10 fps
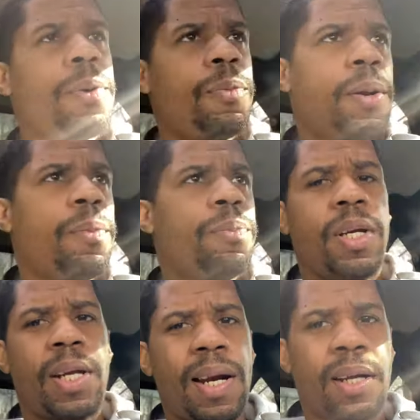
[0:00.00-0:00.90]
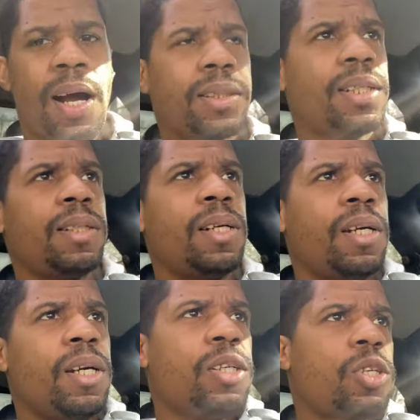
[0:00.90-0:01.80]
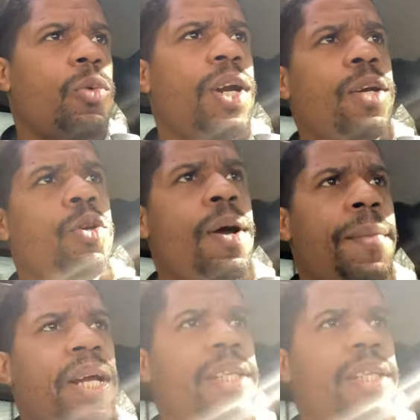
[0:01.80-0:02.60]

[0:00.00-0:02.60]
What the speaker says: opens, I'm going to put a lot of content. So what I do on my